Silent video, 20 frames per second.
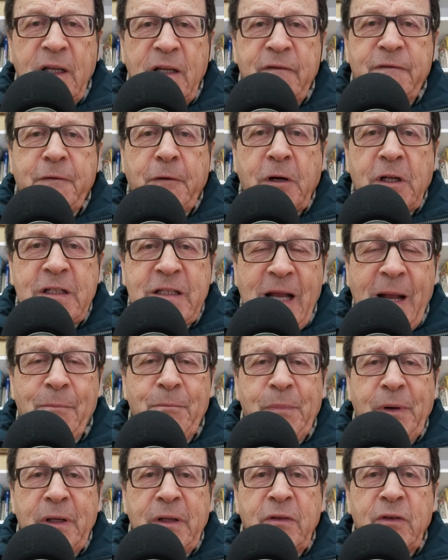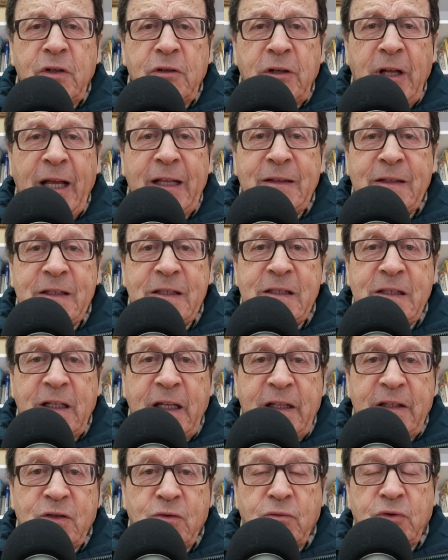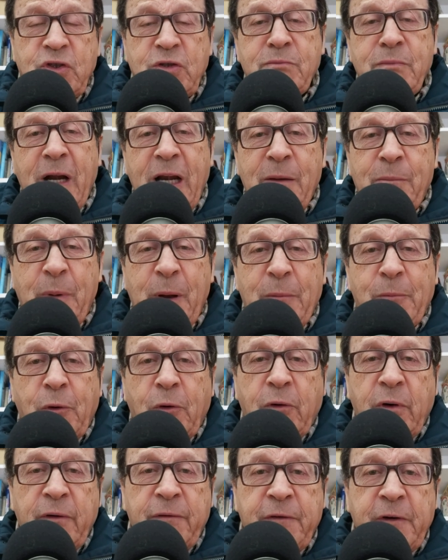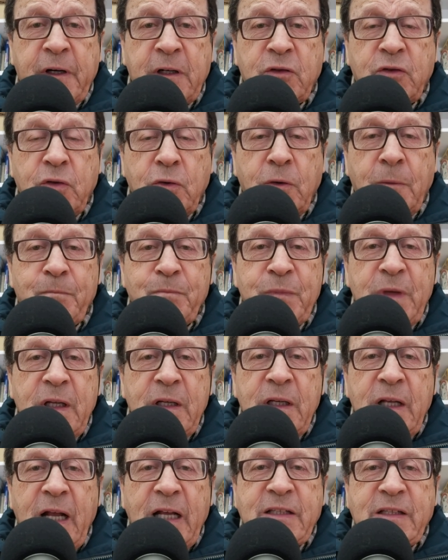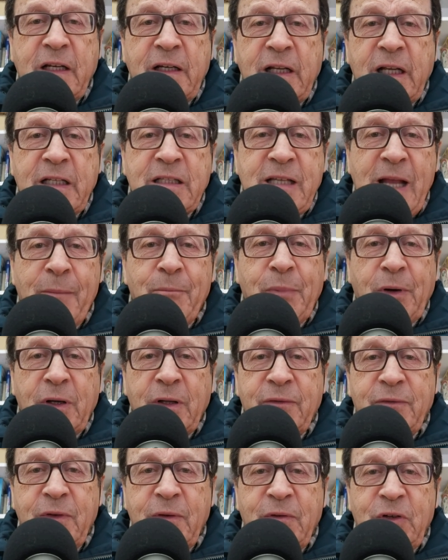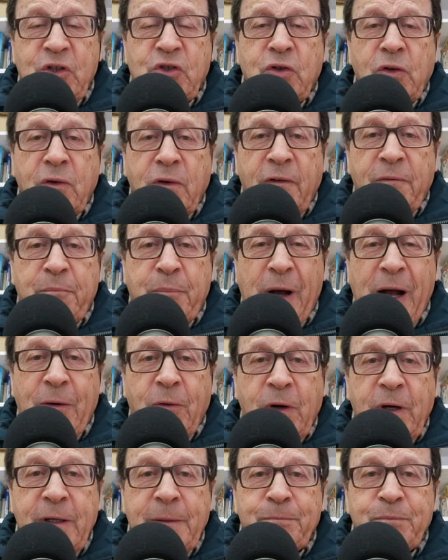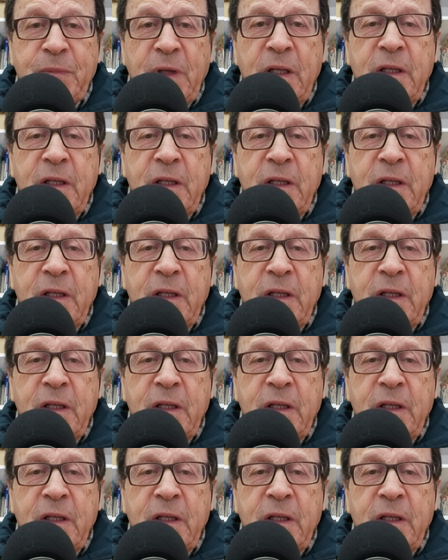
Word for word: If, for example, in the United States, which many people refer to as an example of division of power,